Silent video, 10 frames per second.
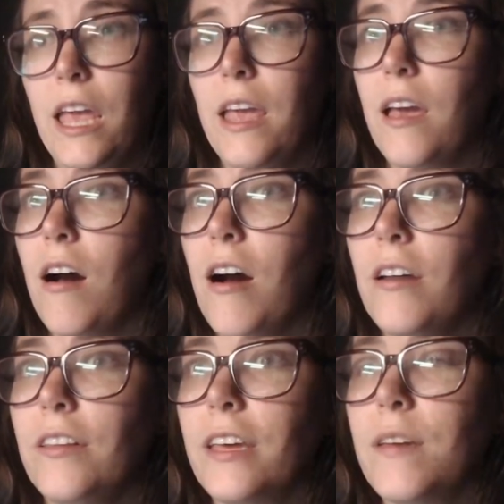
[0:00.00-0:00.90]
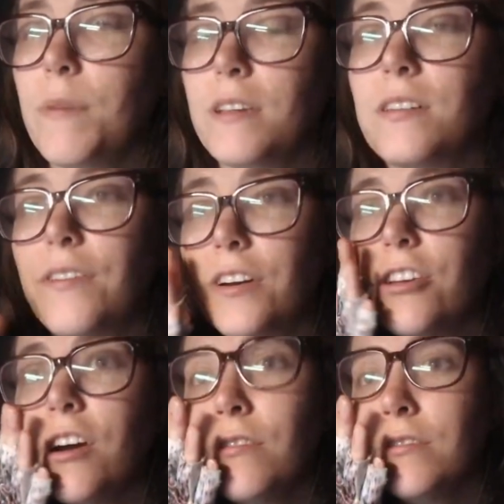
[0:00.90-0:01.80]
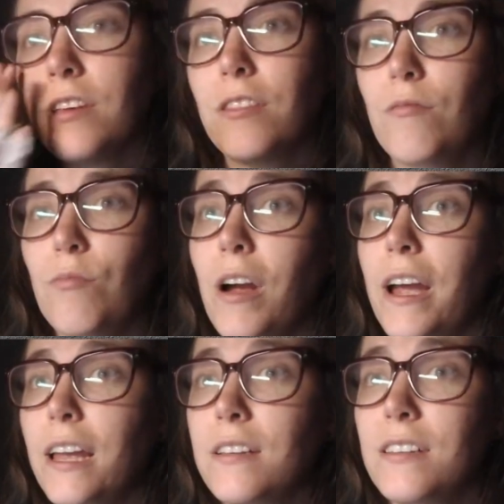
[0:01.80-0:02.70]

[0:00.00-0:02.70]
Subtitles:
a odd-looking Buster Jones on the right,